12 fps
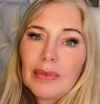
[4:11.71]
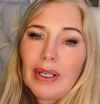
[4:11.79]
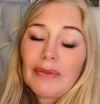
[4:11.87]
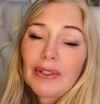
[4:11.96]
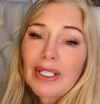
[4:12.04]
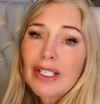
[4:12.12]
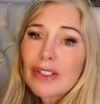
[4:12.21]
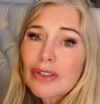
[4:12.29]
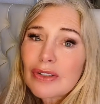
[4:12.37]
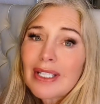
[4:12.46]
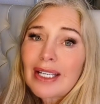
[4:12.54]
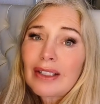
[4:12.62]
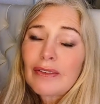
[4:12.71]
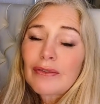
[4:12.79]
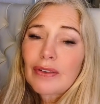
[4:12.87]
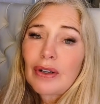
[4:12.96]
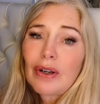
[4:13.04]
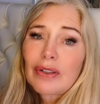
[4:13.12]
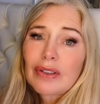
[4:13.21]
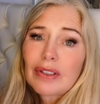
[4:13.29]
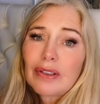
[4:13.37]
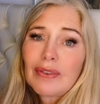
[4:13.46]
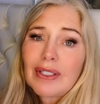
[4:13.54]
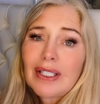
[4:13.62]
If it is negative thoughts,
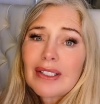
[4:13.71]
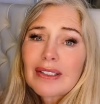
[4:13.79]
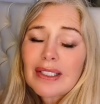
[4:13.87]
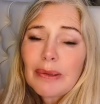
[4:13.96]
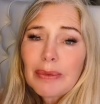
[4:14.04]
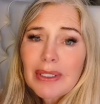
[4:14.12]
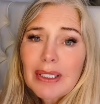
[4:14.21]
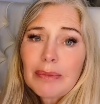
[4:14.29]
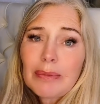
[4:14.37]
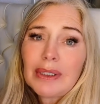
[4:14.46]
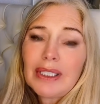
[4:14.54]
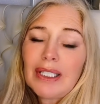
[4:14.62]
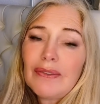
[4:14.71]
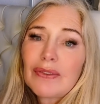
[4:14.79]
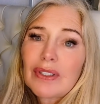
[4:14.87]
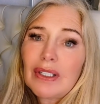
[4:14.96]
if it is limiting beliefs,